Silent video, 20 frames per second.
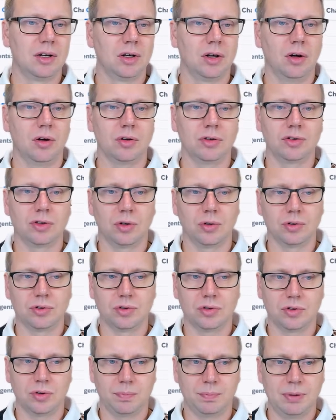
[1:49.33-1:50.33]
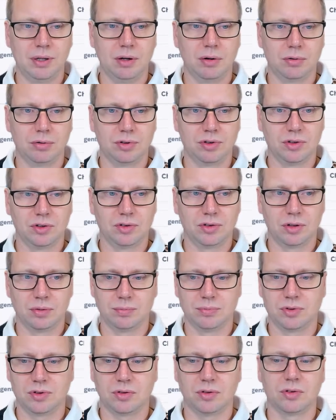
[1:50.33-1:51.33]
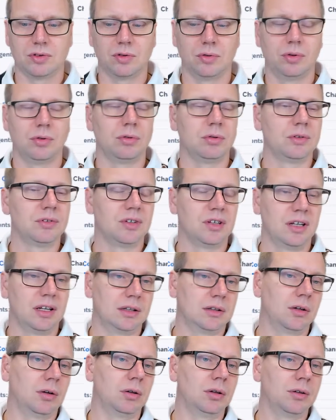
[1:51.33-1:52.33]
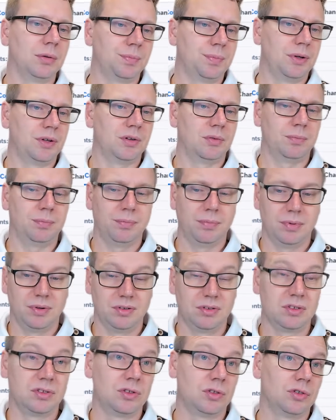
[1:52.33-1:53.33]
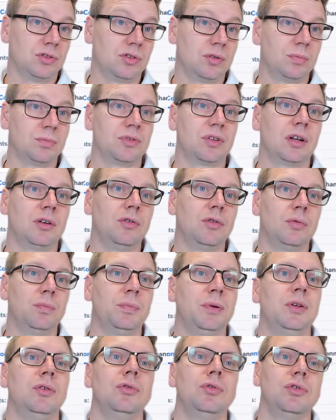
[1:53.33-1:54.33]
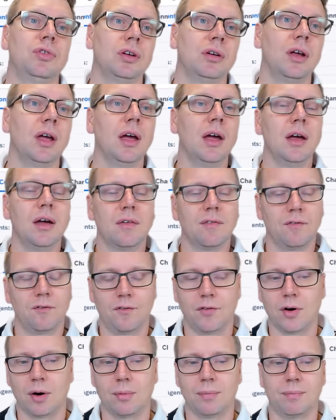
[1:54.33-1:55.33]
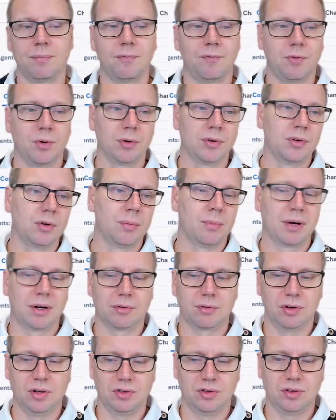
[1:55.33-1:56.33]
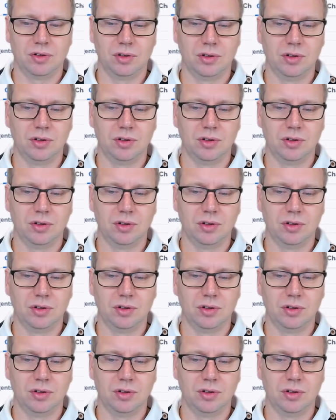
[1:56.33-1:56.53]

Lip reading: source PO systems, so you'll select all the systems that you'll be using for your migration.